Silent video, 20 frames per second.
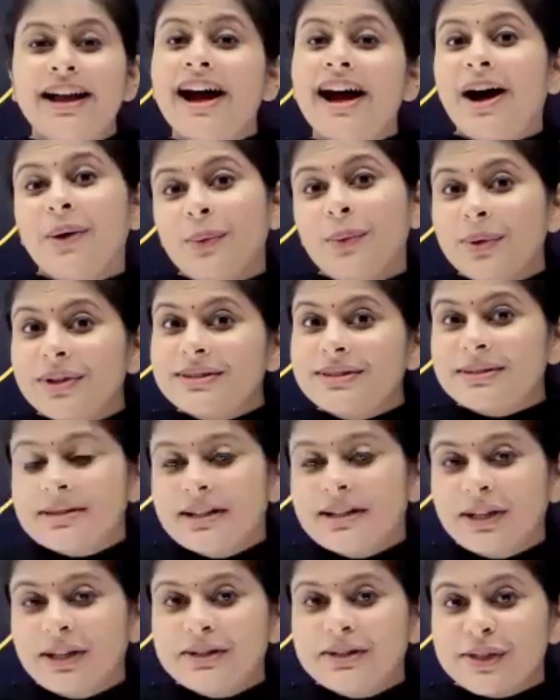How is
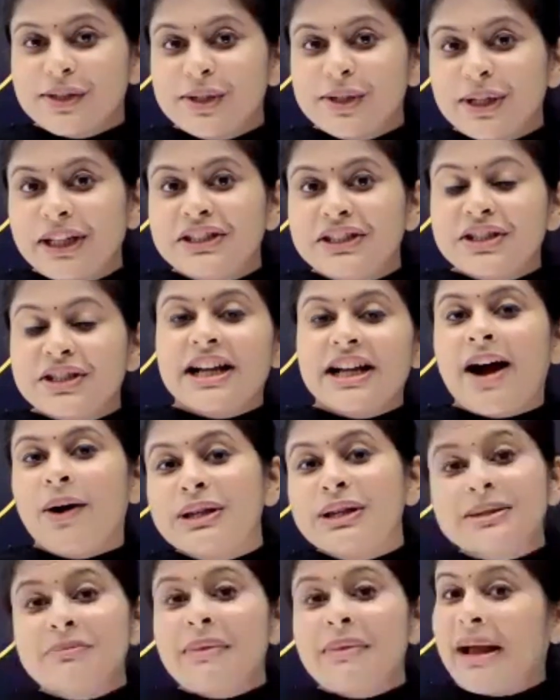sir teaching?
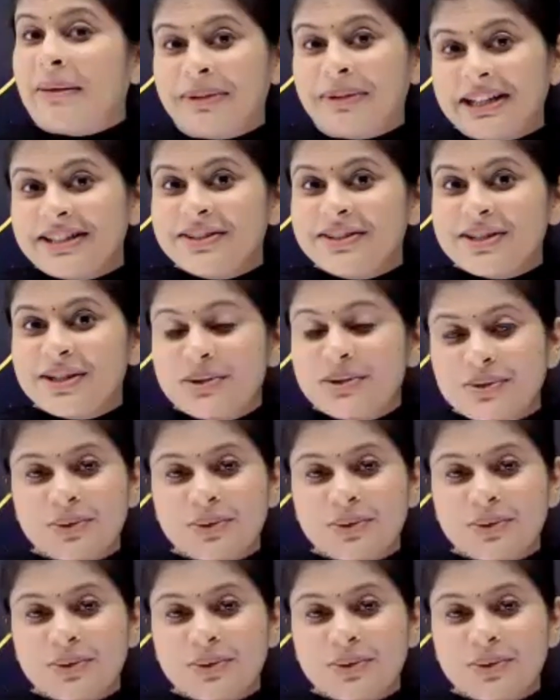How is ma'am teaching?